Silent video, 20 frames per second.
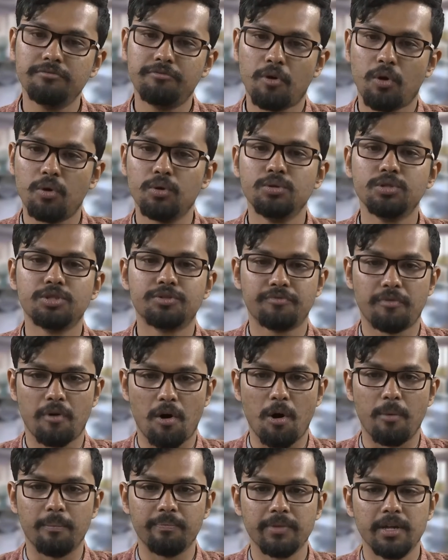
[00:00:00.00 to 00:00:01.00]
follows
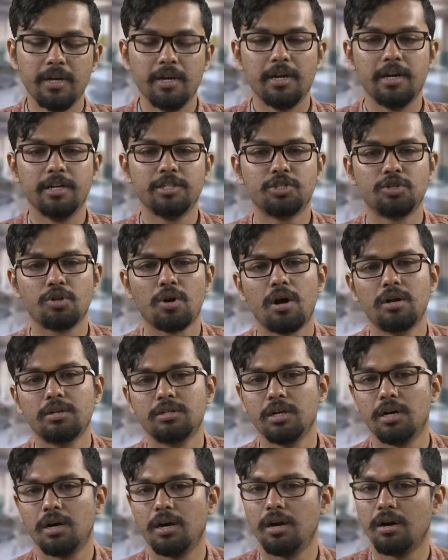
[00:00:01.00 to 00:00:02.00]
form. It's
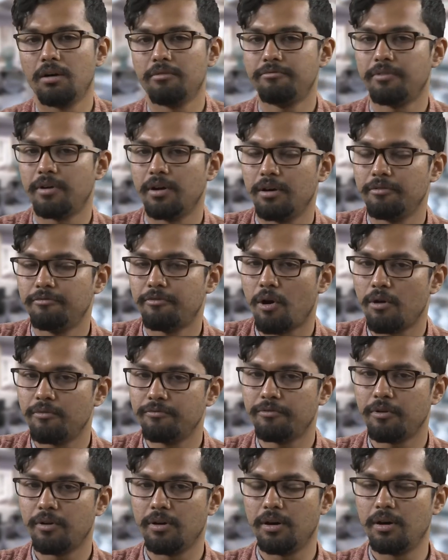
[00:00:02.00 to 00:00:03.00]
not uh,
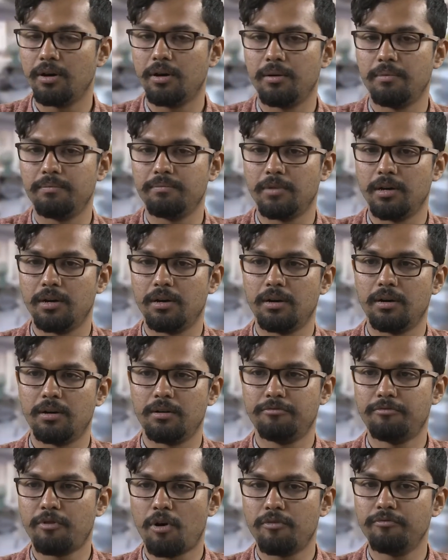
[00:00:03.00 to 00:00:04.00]
form
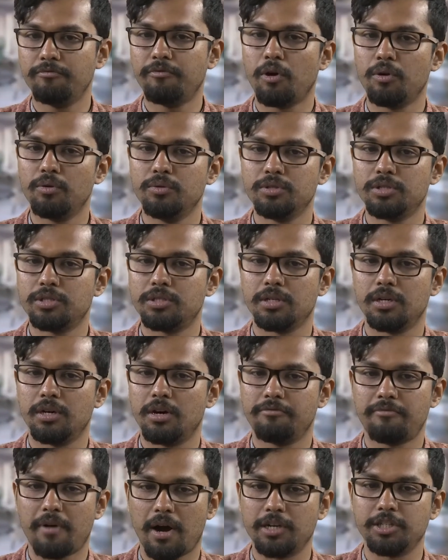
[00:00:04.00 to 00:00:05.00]
um, form follows
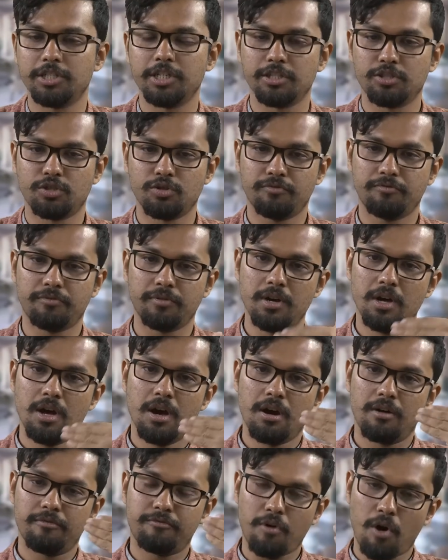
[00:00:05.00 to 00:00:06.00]
function. So
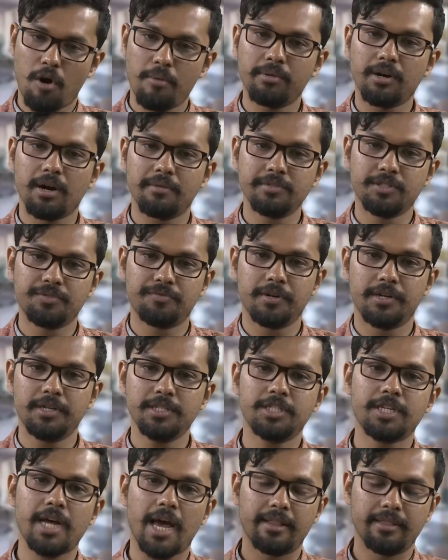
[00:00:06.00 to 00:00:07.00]
form comes
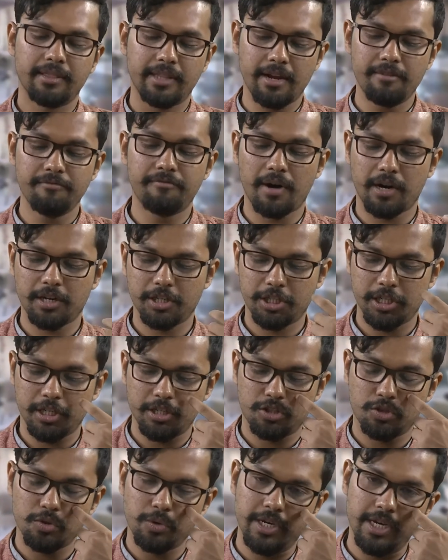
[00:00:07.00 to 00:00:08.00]
first and then
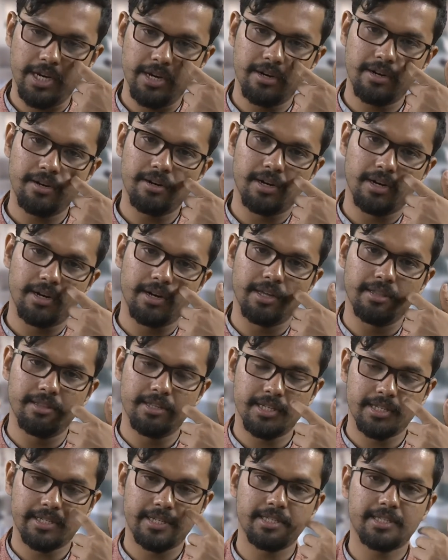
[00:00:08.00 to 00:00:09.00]
function. So here in
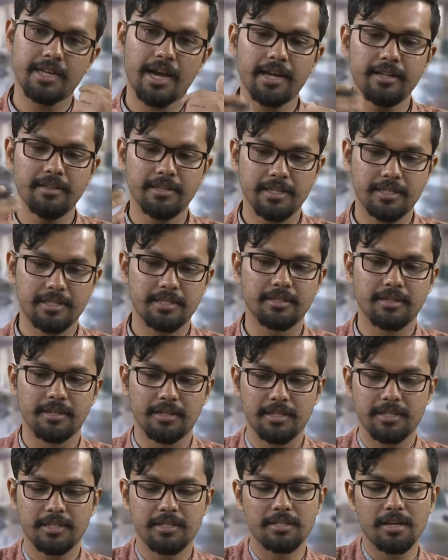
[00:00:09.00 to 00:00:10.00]
this design, this
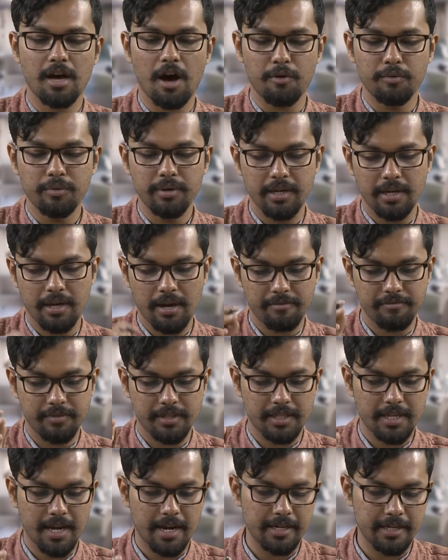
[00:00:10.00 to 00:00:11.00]
this is how he have
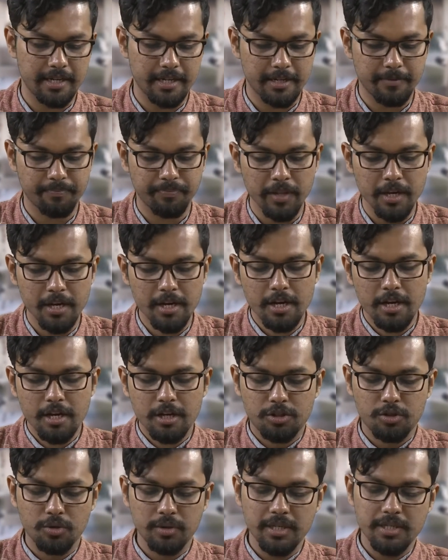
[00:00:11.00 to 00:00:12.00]
designed it.
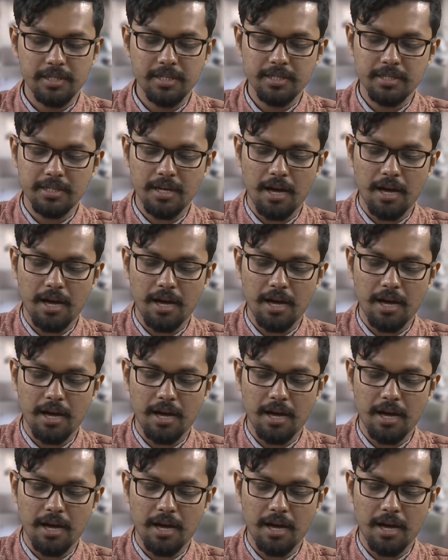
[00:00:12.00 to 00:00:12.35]
So this is